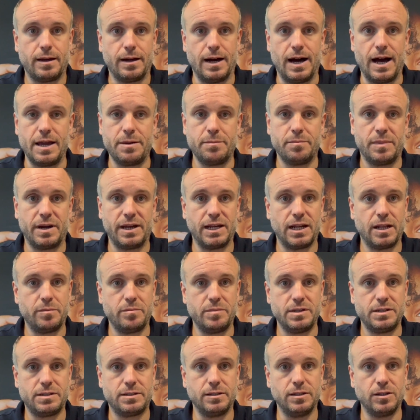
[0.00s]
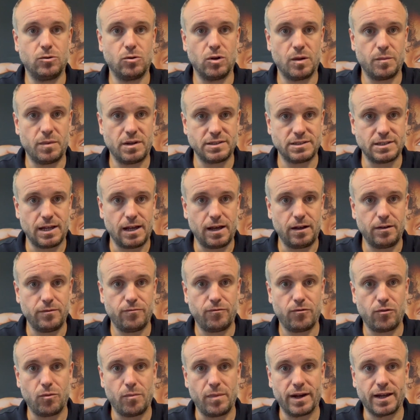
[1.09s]
Hi, my name is Nicolas Mazar
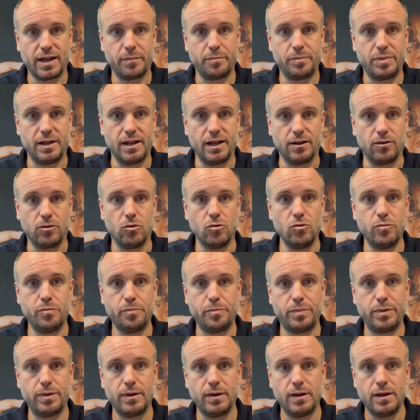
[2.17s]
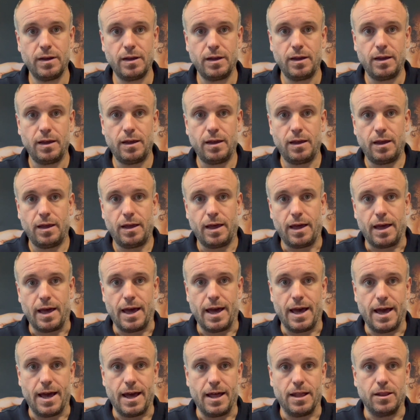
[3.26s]
from Acapela Group,
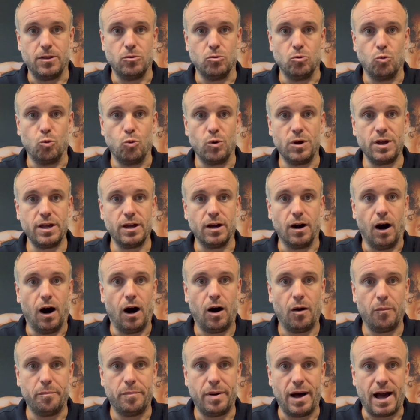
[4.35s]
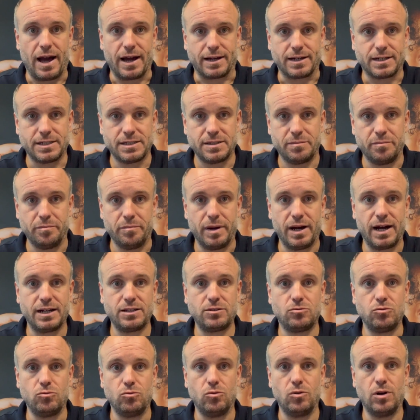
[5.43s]
and we are back
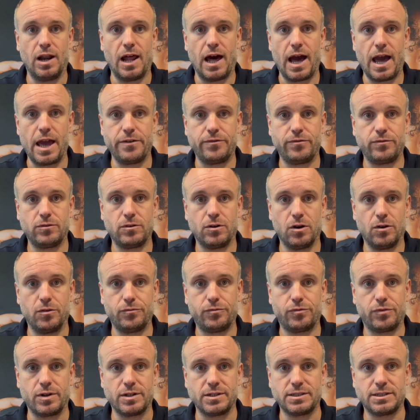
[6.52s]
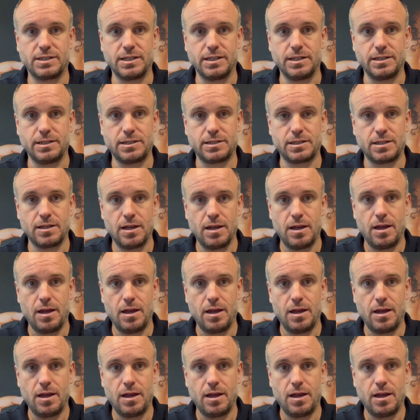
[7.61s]
to live conferences